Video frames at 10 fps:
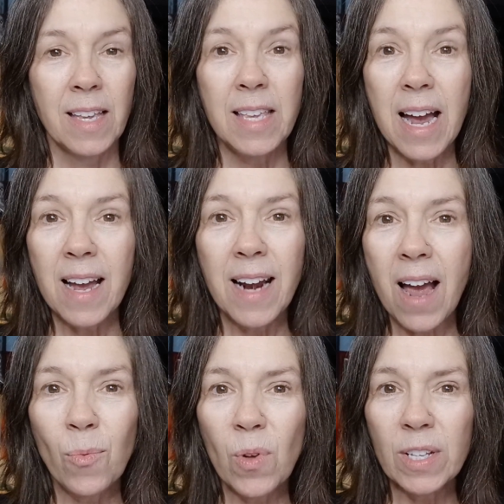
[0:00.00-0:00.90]
Yeah,
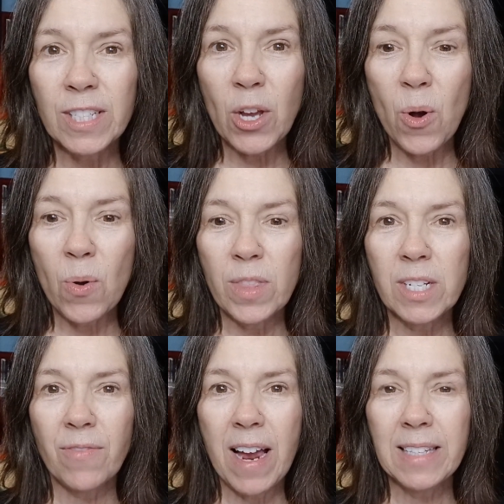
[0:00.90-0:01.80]
and so the
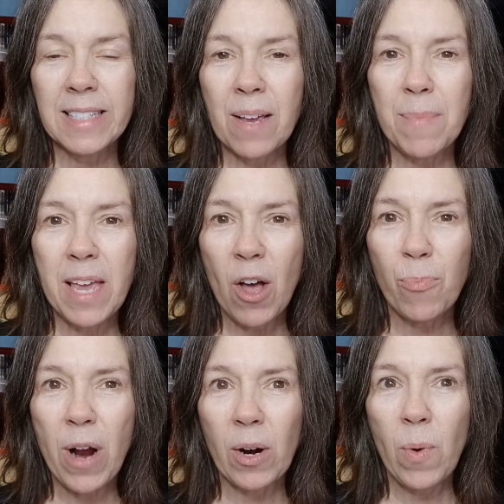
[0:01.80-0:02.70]
divine sent me
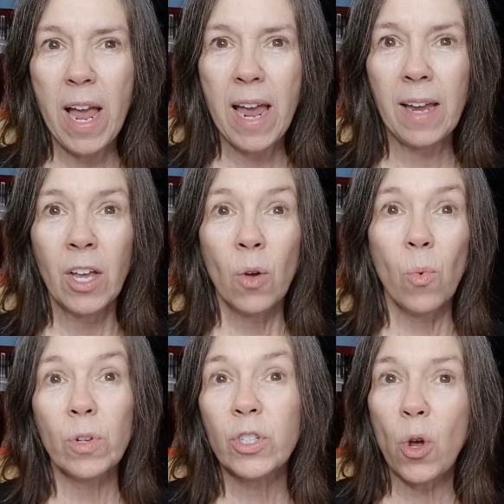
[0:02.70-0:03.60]
help right away.
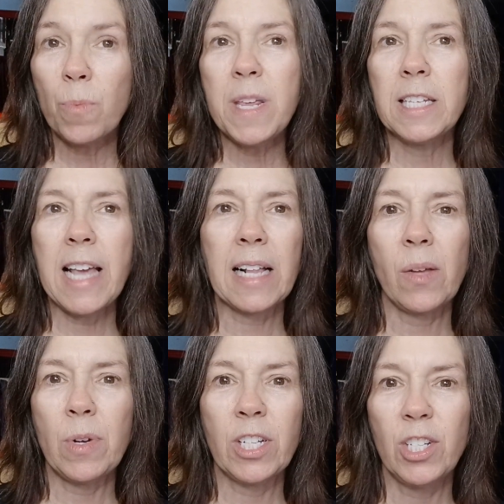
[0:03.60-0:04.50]
Well, told me
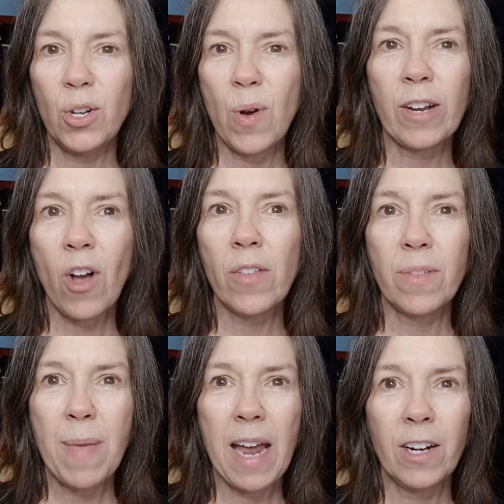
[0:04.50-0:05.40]
exactly what to do. I called
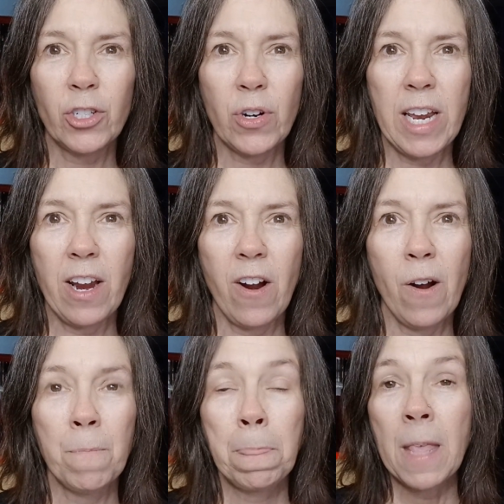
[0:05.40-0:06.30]
the manager
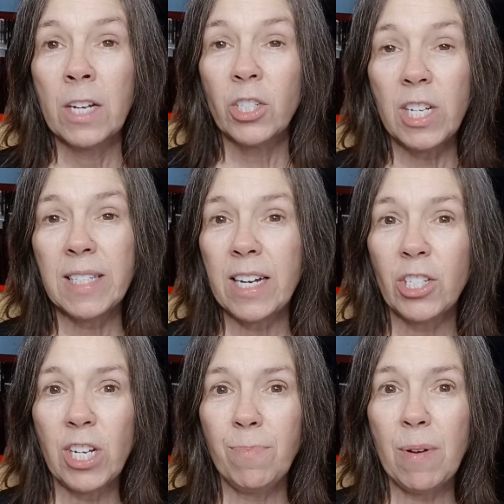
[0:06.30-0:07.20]
here. She said
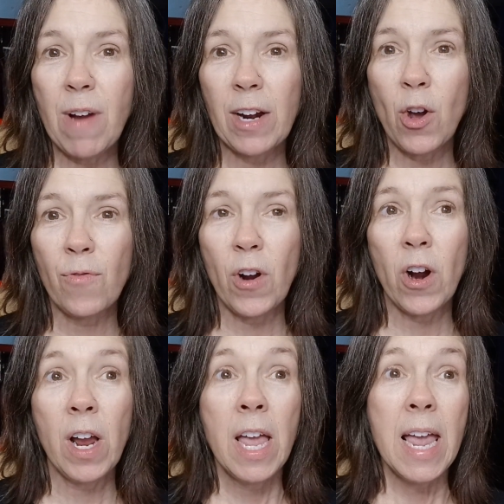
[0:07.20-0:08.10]
she'd be right
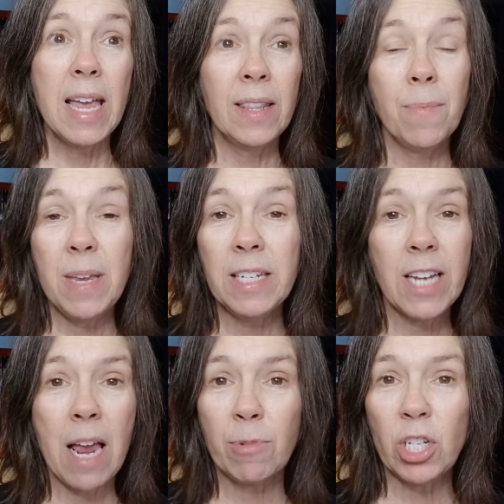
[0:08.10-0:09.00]
over. In the
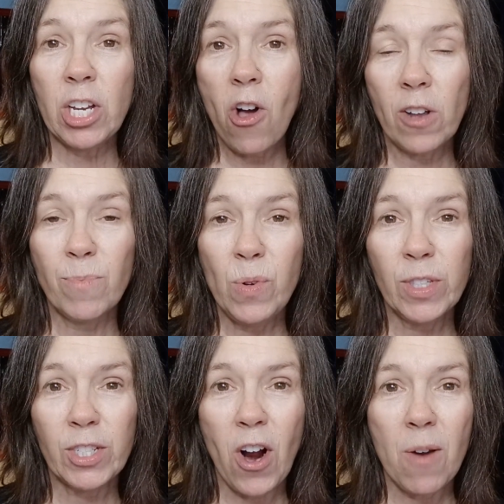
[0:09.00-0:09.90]
meantime, she called
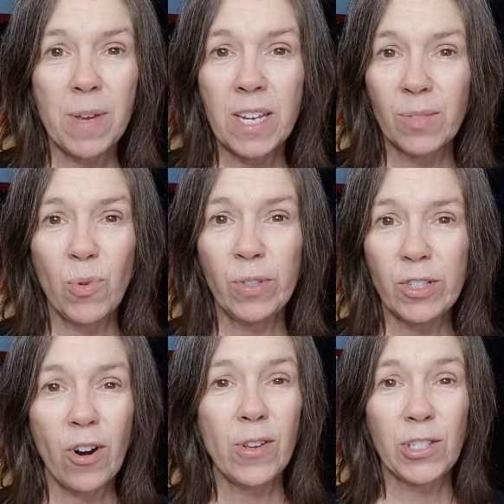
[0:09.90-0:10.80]
Moonstar because
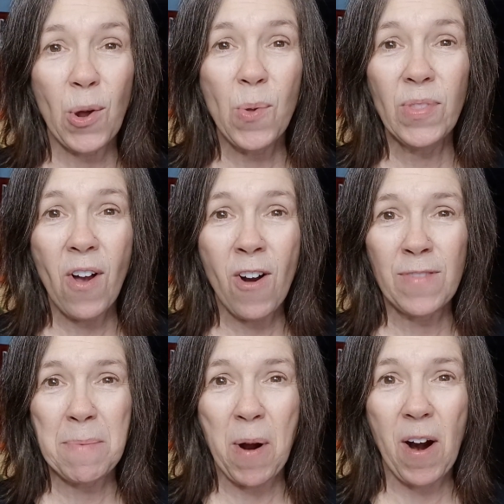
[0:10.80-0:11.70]
Moonstar used to own the
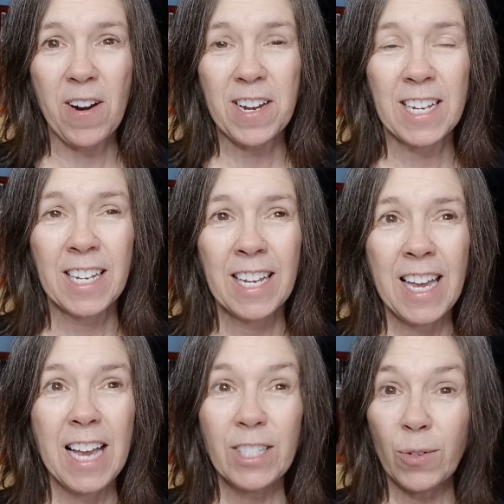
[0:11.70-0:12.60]
RV park.
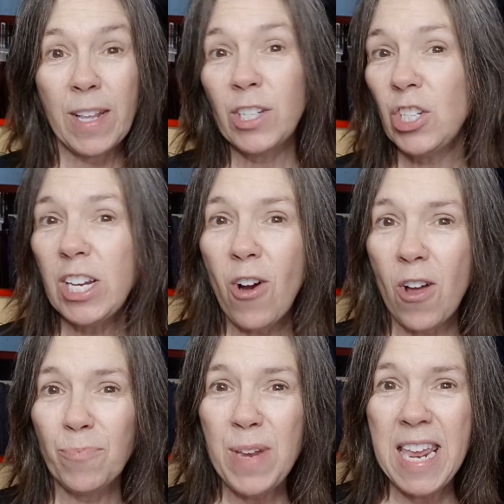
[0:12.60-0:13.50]
And so then she
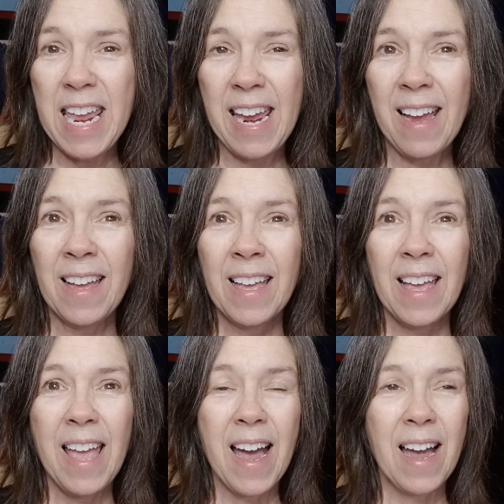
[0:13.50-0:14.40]
called me,
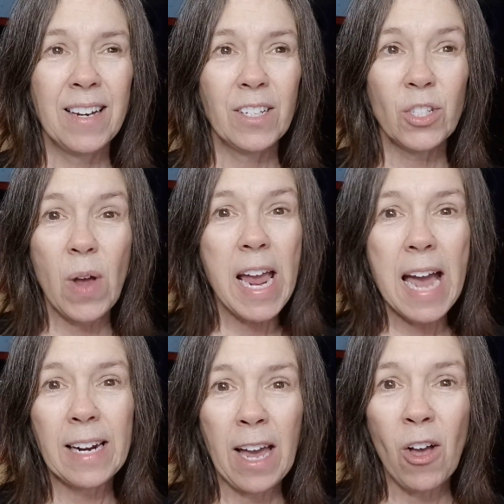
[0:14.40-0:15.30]
and so I
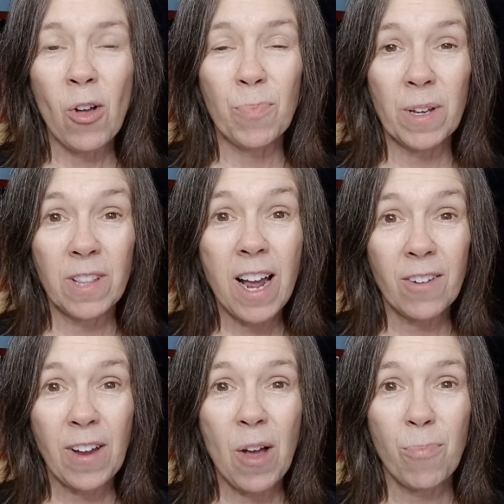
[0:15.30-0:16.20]
had help, a lot
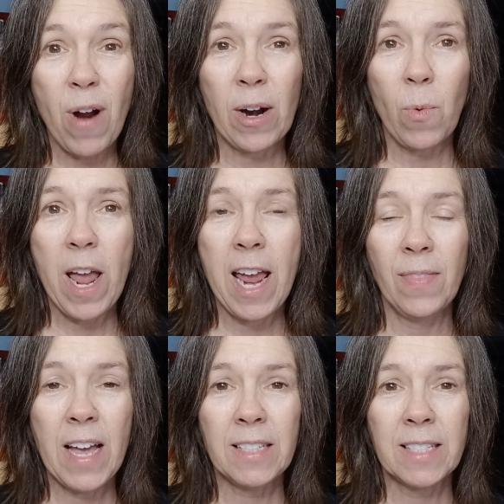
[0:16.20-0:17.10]
of help right away.
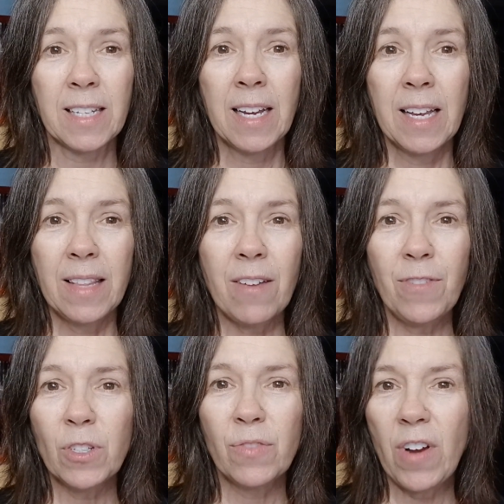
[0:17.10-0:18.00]
And that
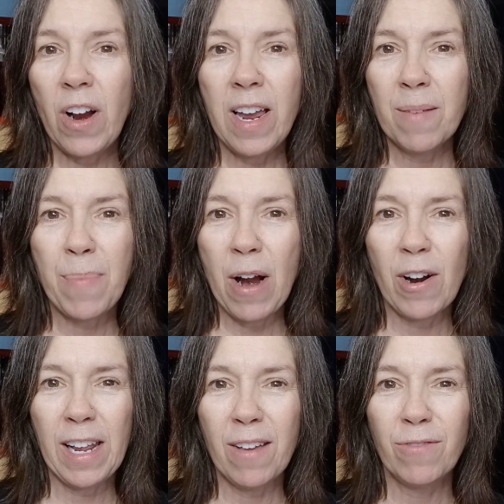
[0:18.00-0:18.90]
feels very
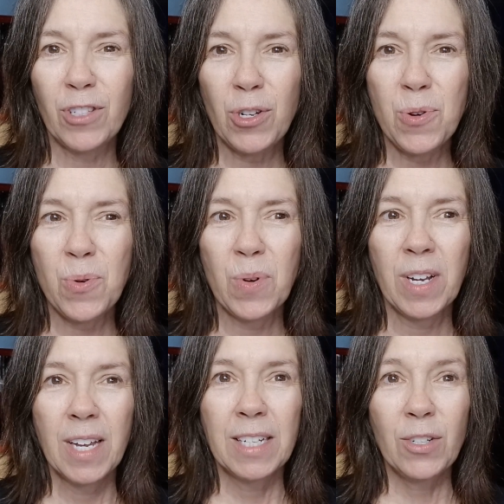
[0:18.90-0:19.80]
imperative to
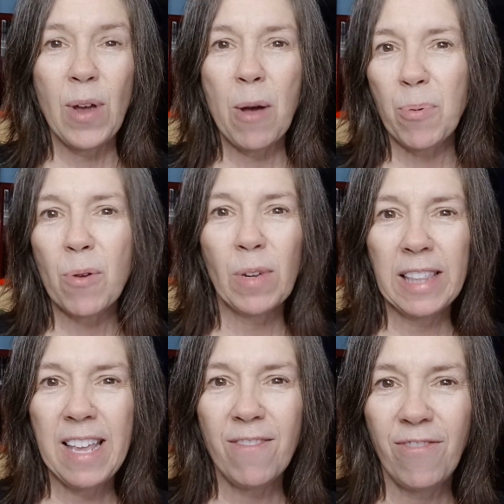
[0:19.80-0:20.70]
helping
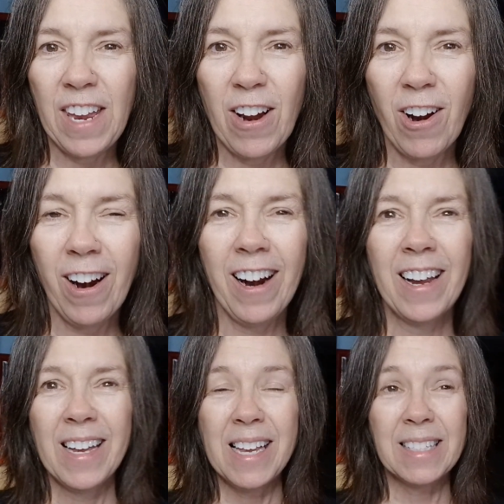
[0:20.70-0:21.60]
relieve fear
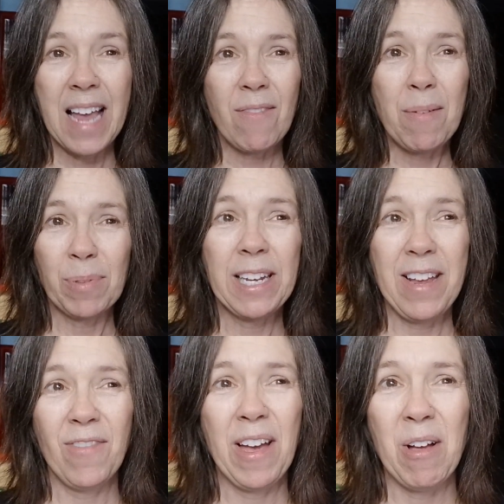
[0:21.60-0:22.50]
is having
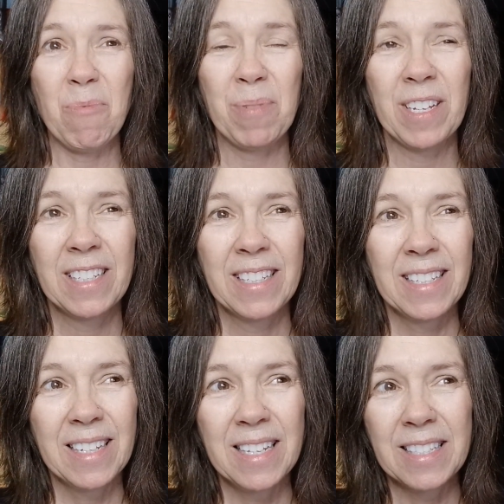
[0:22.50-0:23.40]
plenty of help.
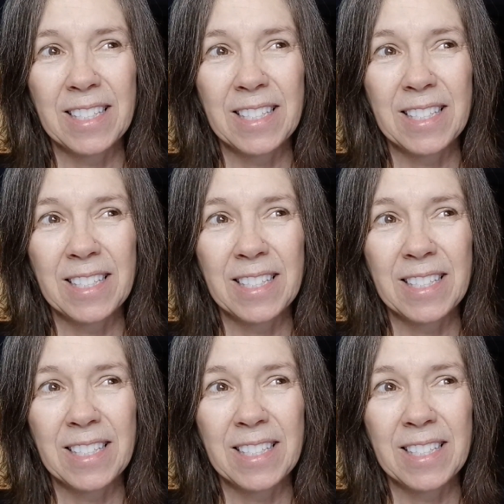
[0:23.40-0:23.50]
And